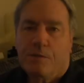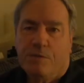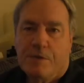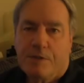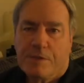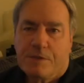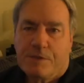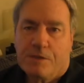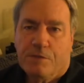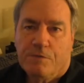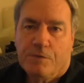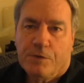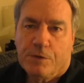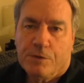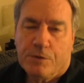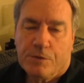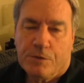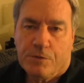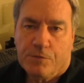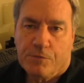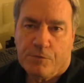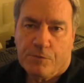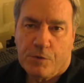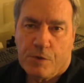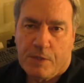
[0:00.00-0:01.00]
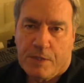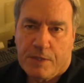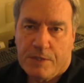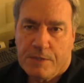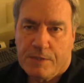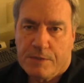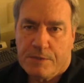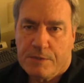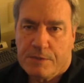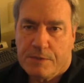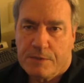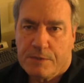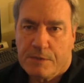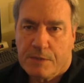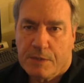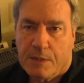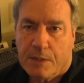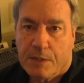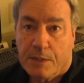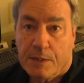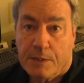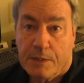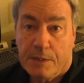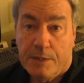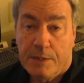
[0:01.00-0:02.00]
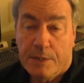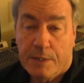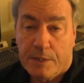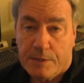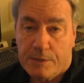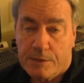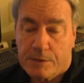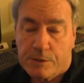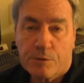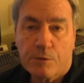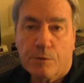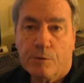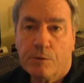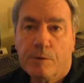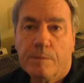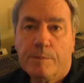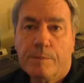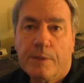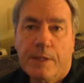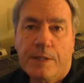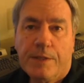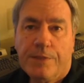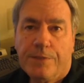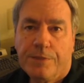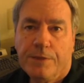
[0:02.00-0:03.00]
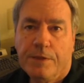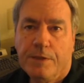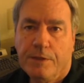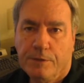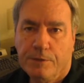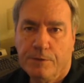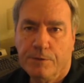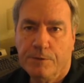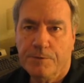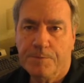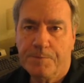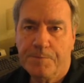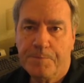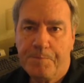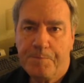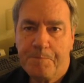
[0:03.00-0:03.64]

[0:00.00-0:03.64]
of us have heard the phrase, "They stole my thunder."